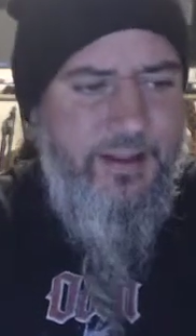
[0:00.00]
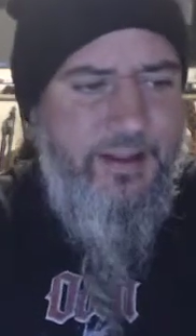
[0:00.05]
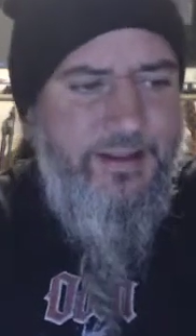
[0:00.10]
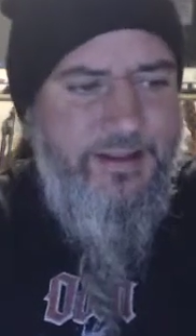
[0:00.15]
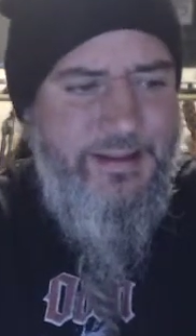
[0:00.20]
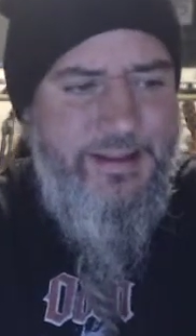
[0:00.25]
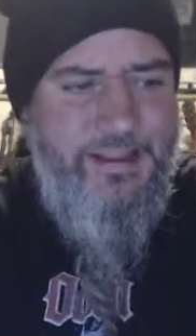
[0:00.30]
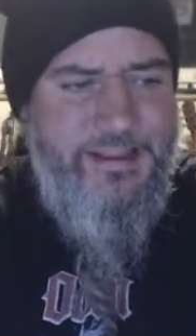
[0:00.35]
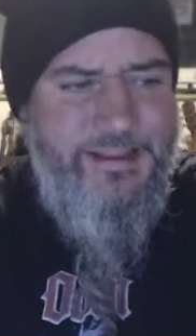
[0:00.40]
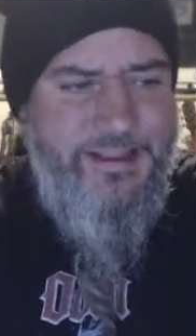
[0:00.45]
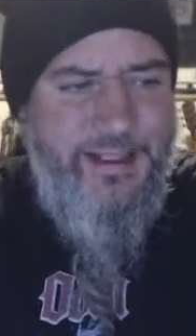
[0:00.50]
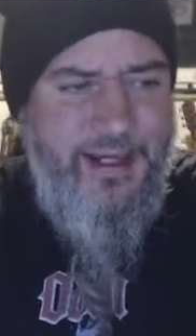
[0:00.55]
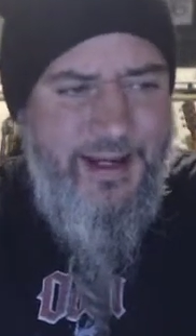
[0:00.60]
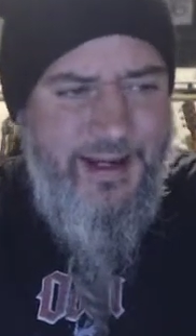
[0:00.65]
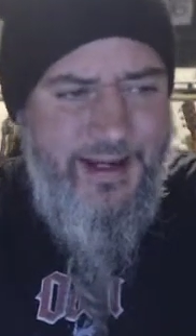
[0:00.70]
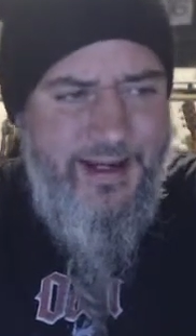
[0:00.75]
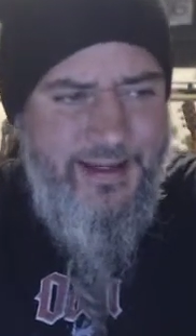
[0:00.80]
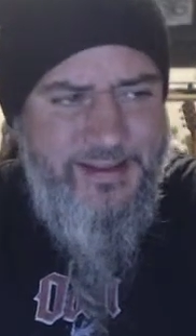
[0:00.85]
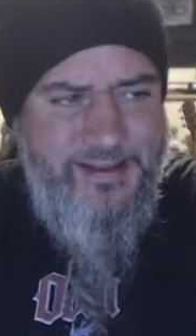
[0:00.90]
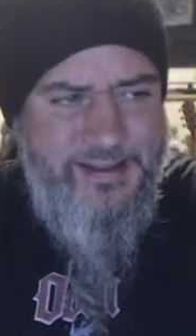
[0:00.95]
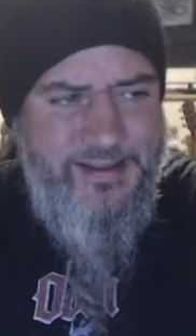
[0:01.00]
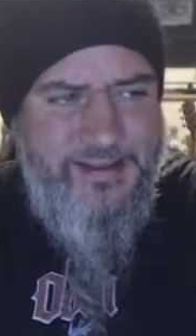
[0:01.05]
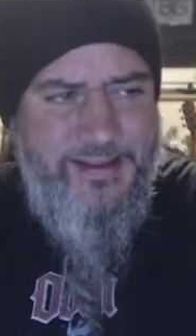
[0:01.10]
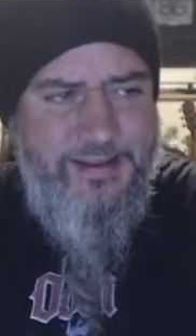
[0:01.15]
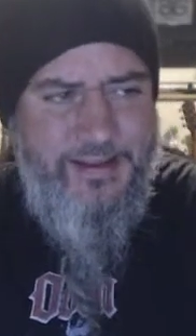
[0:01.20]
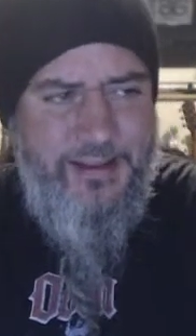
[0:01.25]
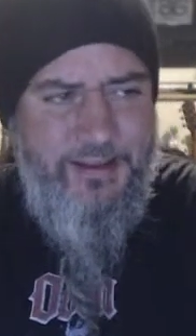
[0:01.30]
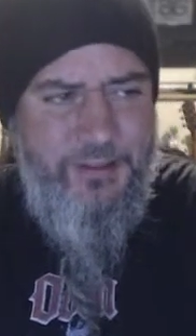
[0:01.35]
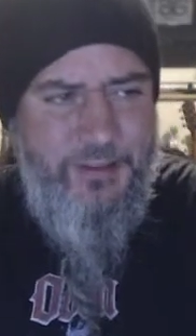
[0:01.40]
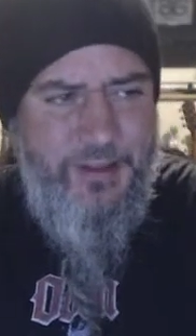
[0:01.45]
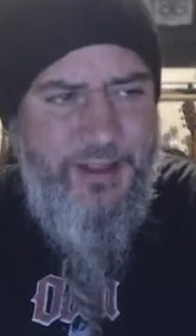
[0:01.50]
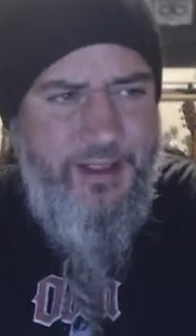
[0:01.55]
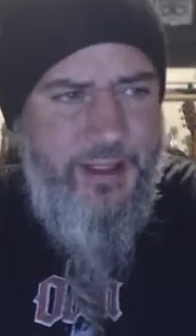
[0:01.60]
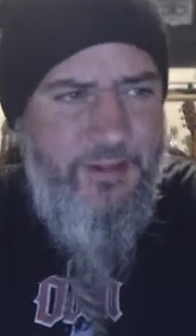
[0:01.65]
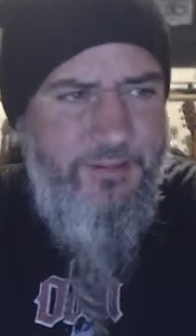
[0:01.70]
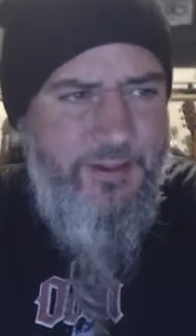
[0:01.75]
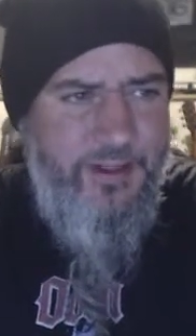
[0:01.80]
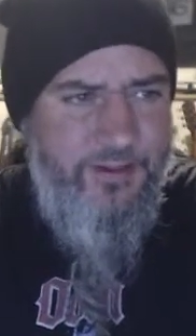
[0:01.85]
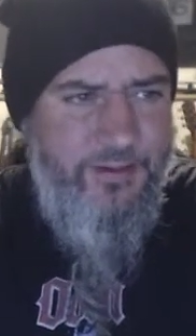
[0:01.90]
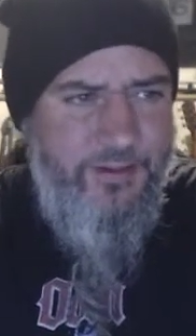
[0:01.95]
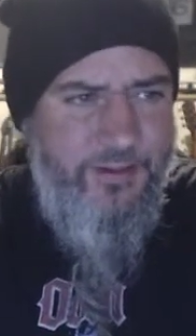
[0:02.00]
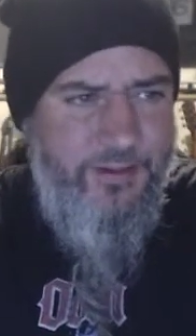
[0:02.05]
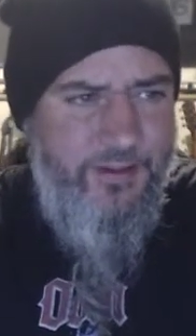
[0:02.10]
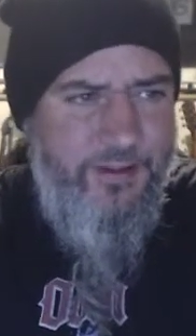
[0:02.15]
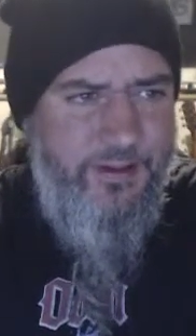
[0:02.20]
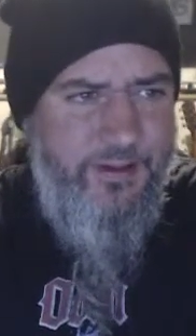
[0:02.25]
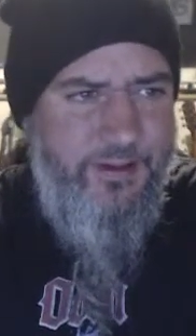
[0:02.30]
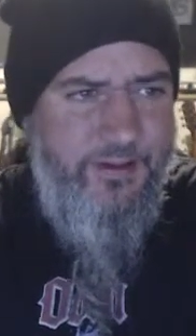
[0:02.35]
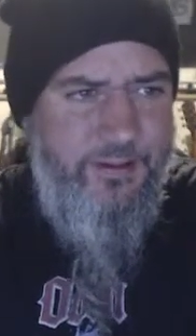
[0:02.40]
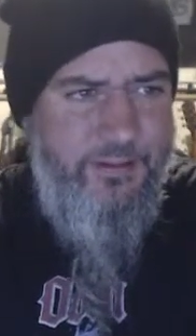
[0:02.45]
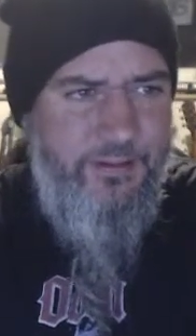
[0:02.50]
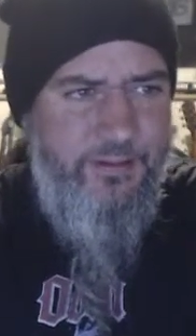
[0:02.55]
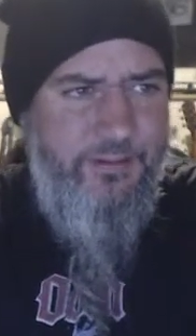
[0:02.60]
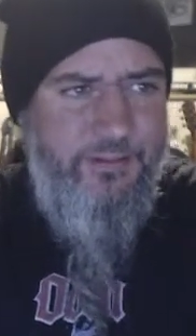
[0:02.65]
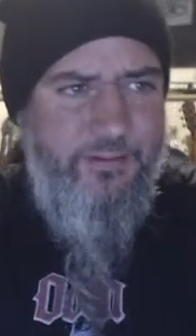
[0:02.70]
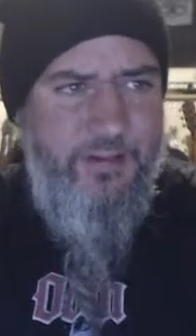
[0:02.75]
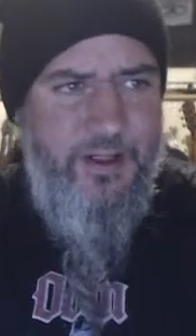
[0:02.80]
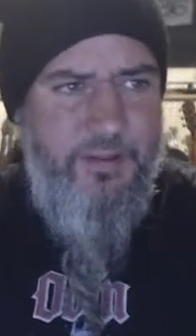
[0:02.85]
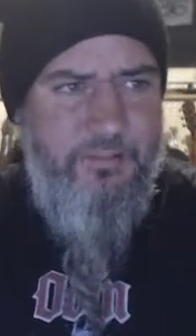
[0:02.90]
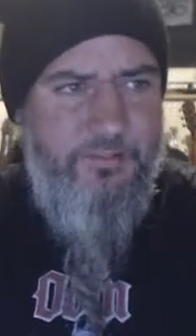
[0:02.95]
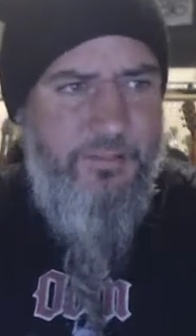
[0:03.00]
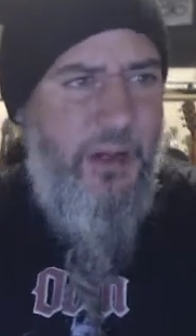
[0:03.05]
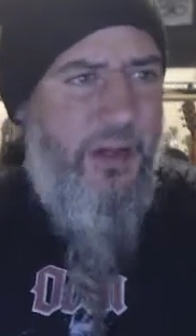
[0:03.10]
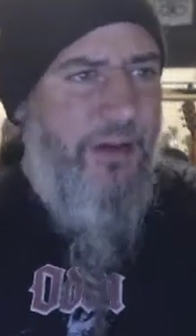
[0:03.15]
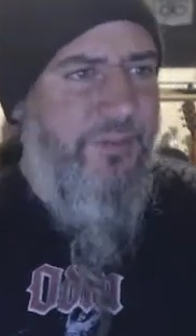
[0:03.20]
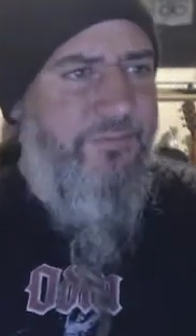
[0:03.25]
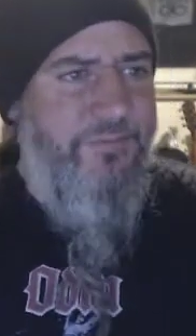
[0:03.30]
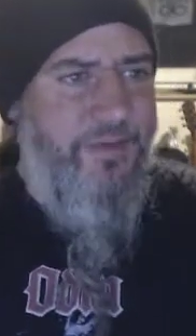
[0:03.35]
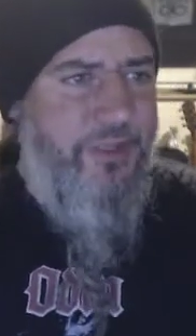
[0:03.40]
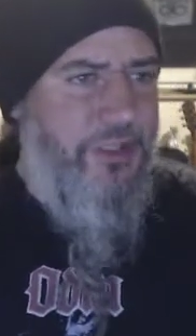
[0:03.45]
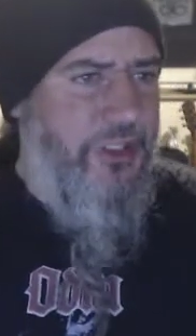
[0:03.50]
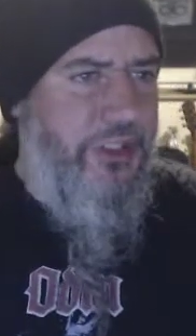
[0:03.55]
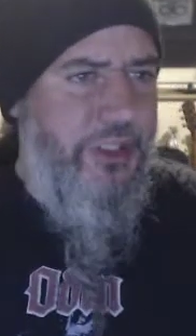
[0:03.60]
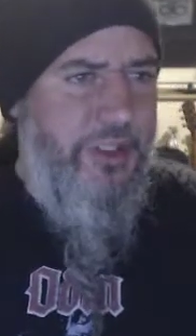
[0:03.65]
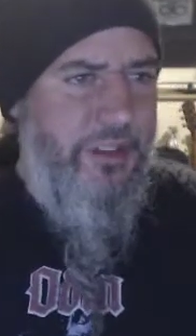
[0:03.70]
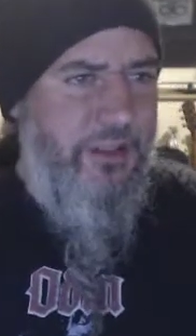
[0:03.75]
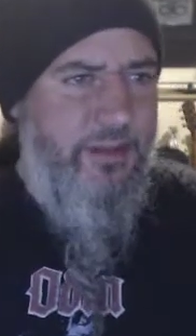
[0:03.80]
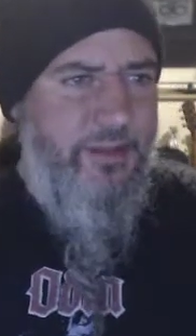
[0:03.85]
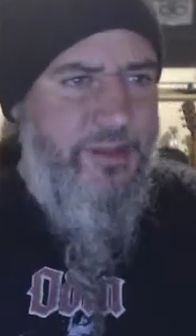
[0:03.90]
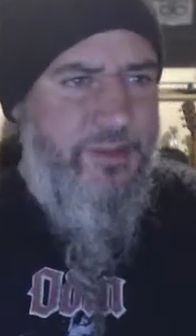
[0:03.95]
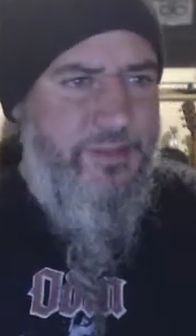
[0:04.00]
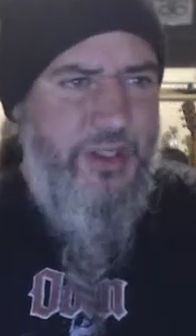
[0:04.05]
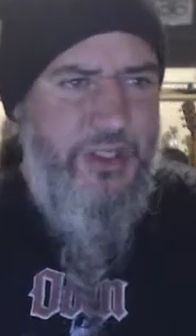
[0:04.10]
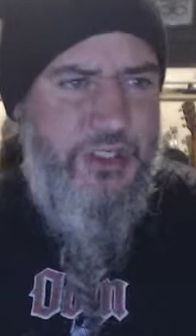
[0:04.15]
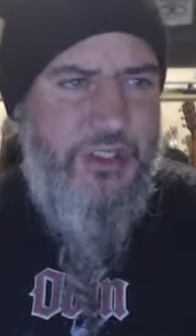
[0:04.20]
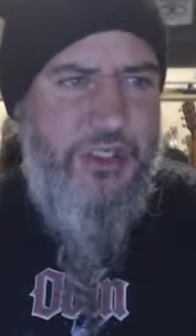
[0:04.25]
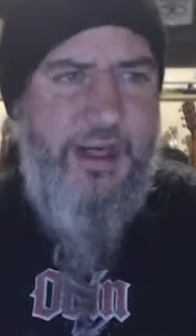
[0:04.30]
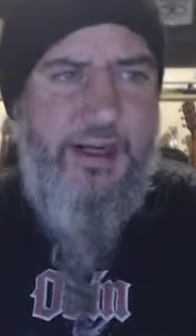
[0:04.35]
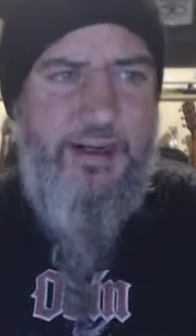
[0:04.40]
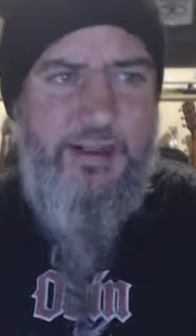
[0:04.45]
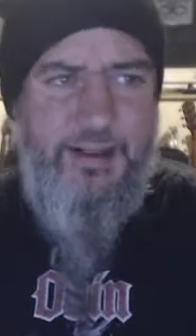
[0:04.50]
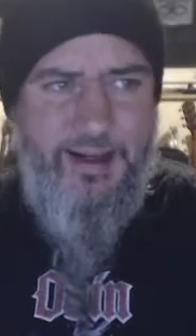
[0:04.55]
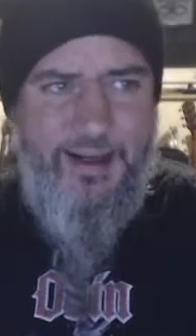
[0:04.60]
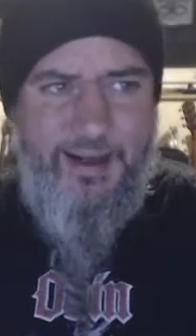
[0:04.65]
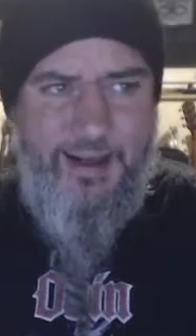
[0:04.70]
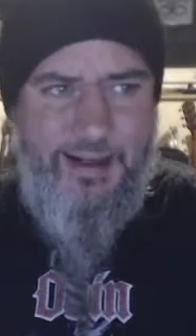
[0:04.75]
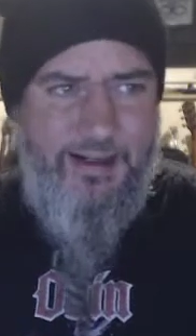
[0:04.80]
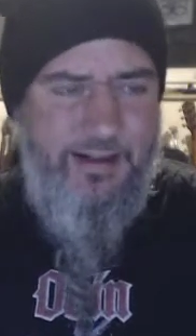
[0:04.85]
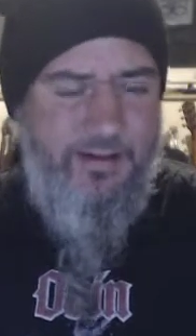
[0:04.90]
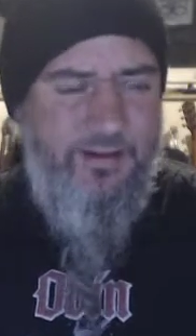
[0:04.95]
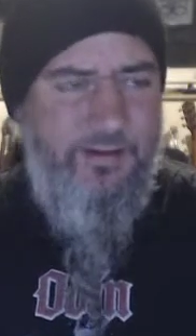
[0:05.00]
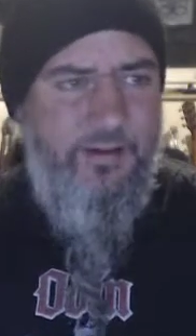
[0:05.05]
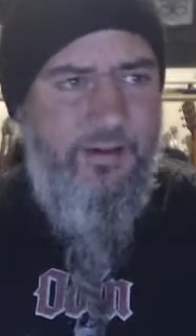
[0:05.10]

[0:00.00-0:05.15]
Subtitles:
these guys, they'll get on my hook when I'm bottom fishing, especially at night.